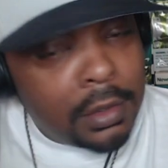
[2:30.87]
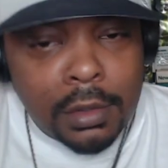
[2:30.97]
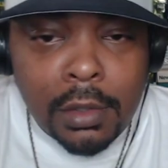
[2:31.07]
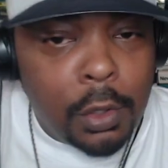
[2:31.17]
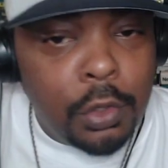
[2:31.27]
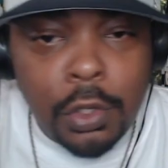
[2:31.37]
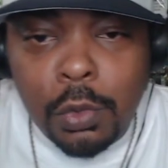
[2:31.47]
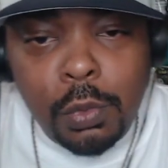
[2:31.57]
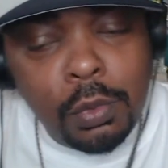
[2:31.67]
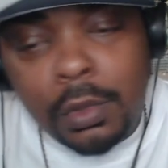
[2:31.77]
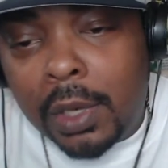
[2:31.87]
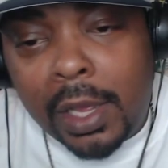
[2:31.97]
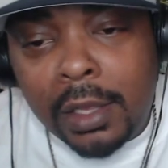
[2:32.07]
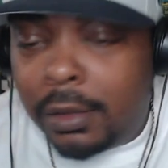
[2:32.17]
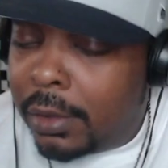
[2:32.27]
know you.
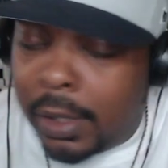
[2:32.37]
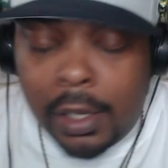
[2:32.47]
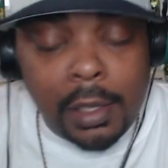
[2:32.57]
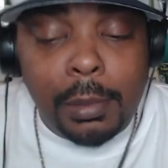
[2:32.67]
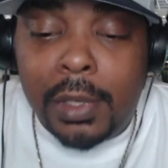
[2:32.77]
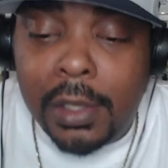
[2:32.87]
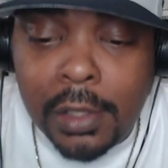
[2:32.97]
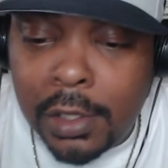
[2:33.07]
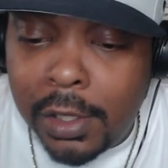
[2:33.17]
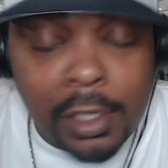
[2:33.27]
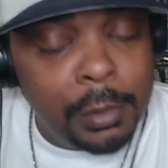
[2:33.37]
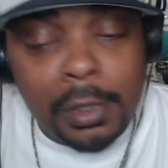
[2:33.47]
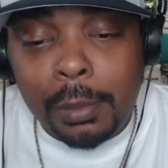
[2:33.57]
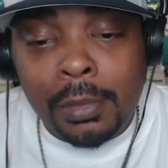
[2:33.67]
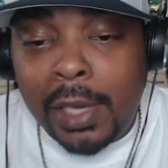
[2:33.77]
Like, hey, man, it, it could be
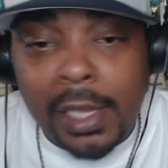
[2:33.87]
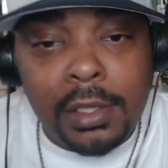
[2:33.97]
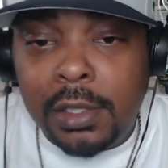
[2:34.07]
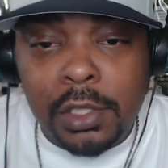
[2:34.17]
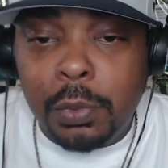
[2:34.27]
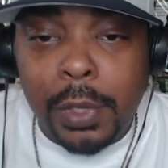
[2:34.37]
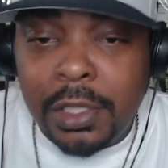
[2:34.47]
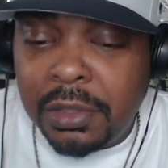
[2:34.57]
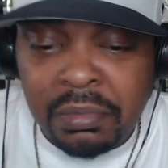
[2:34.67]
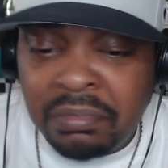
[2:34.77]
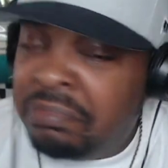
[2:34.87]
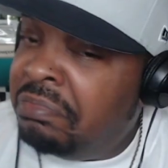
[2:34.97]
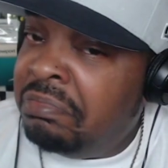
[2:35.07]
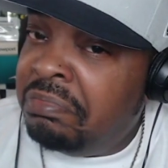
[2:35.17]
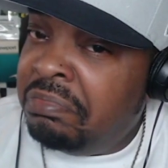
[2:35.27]
a nasty situation.
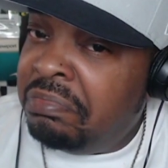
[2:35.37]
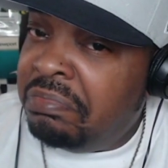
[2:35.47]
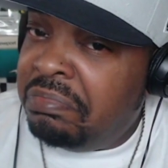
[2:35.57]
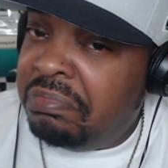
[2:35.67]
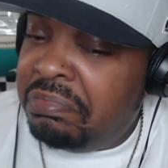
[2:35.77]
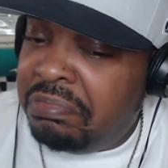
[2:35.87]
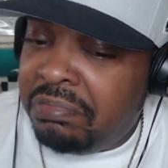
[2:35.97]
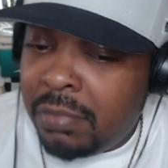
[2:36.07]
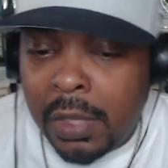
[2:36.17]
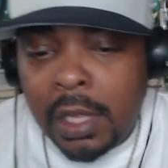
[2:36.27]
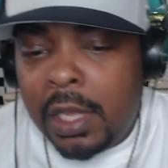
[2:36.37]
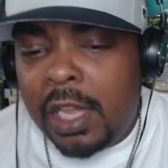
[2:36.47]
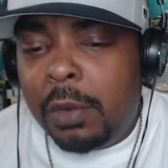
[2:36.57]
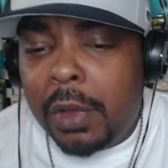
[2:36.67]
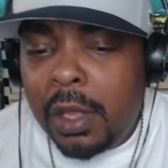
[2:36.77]
Mm
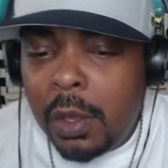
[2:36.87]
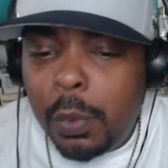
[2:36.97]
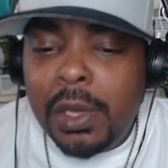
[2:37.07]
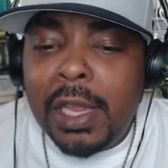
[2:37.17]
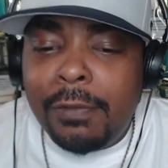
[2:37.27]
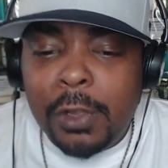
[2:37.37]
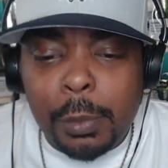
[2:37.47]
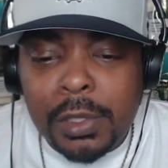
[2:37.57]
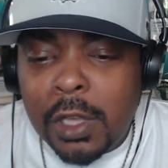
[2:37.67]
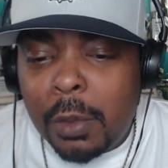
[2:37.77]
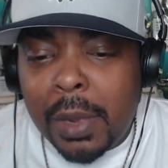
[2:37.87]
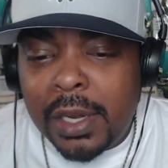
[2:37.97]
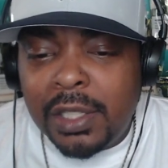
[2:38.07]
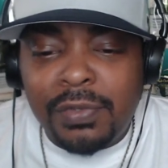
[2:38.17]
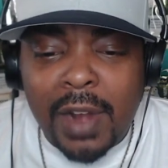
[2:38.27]
Anyway, we definitely gonna be talking about
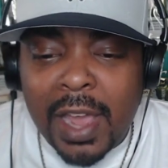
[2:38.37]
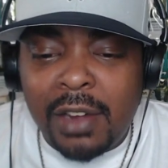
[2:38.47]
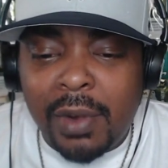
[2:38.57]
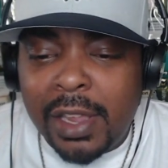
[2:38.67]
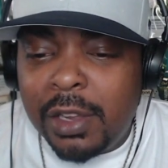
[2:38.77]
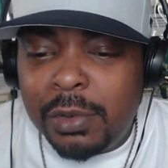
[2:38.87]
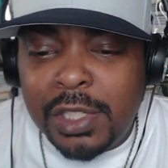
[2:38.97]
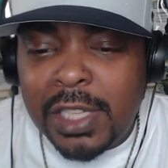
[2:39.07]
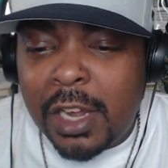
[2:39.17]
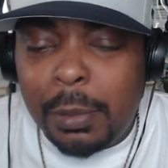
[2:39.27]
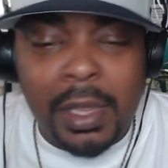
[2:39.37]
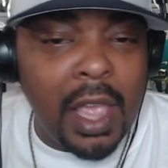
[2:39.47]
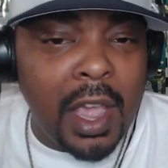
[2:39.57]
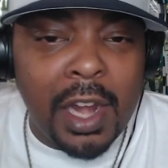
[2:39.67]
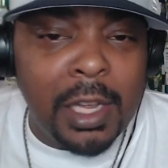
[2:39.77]
this Friday right here on this channel, man.
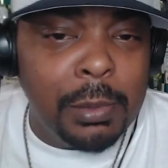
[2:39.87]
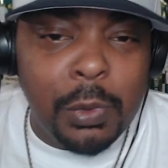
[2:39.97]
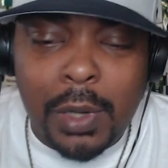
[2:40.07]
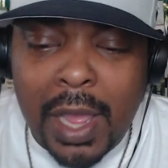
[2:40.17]
Y'all gotta come through and